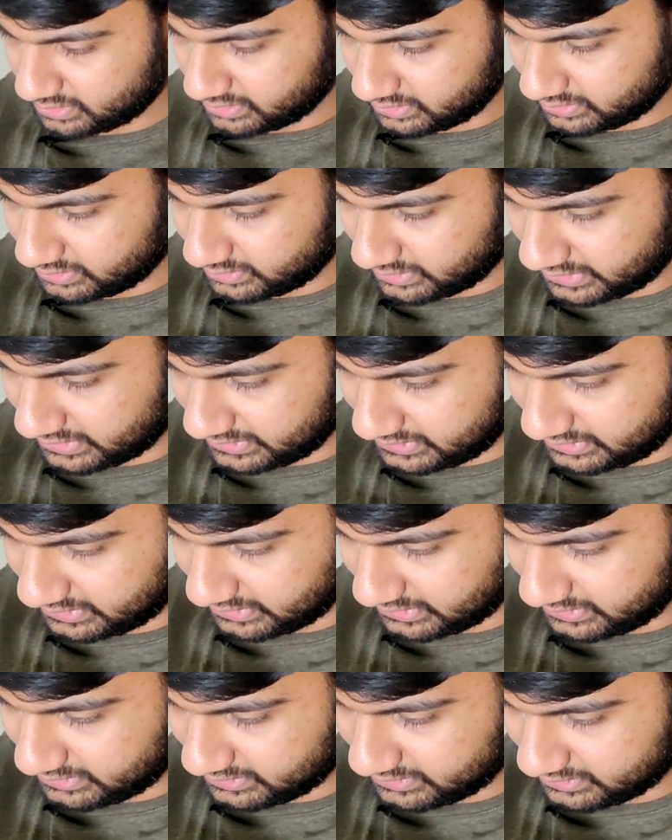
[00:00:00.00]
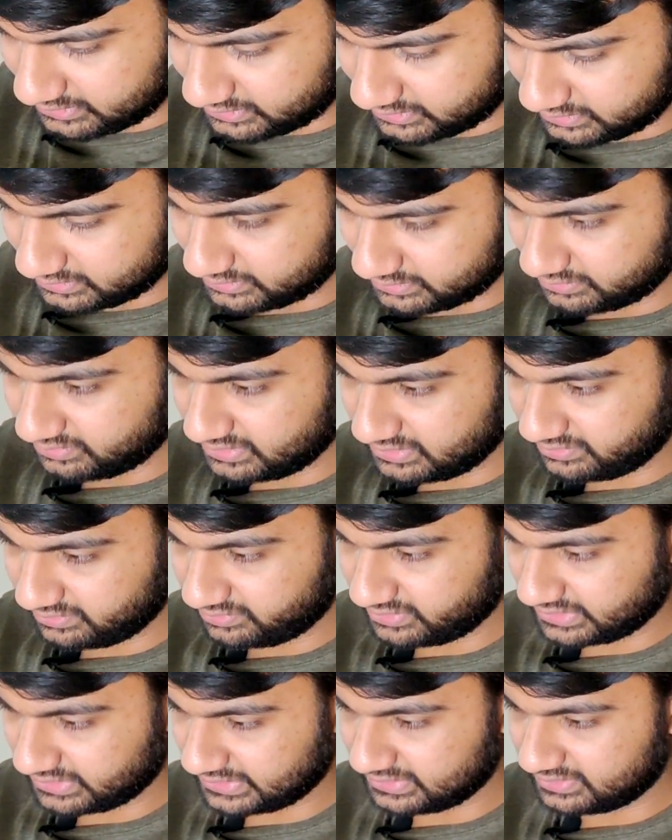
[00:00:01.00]
Oh, I think, where the
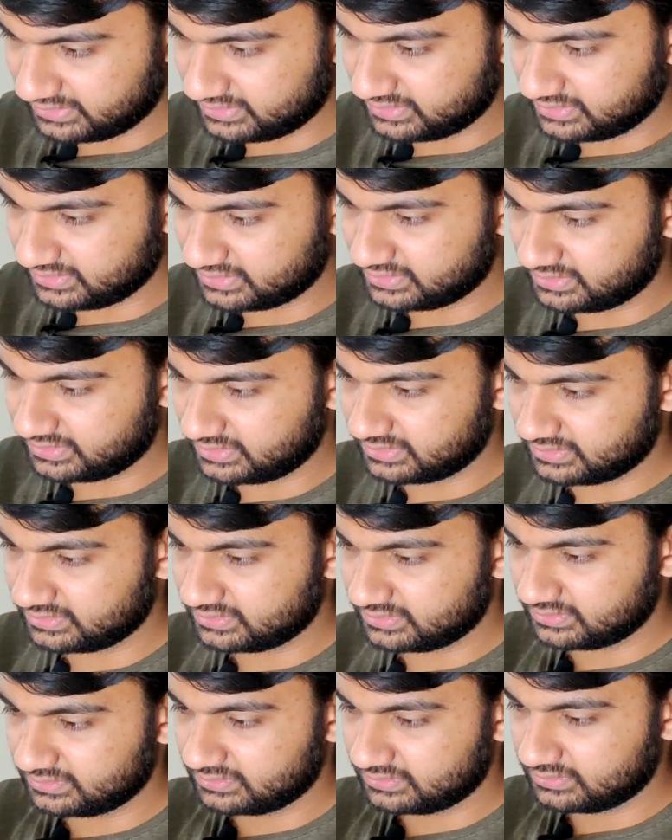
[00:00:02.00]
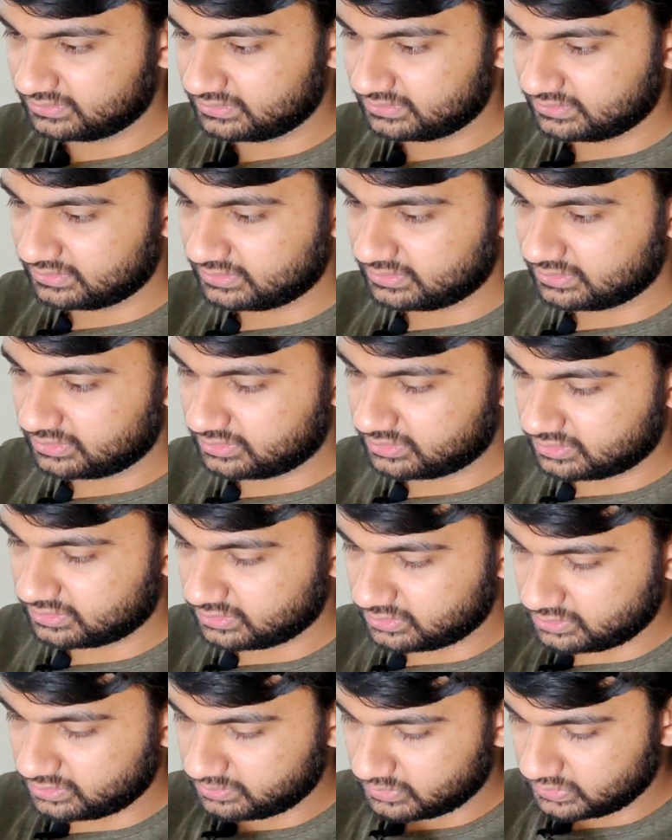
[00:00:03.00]
fuck is it?
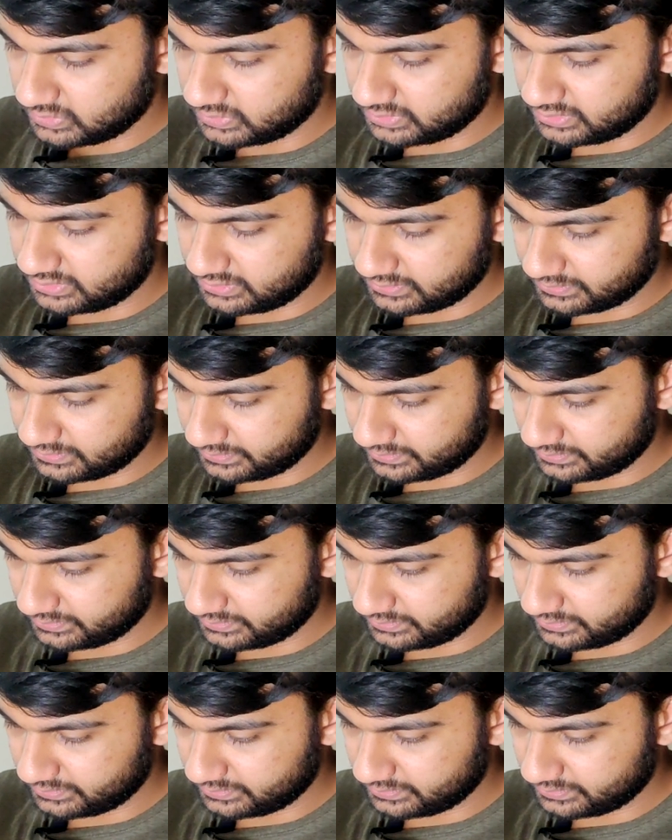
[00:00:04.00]
Scroll more.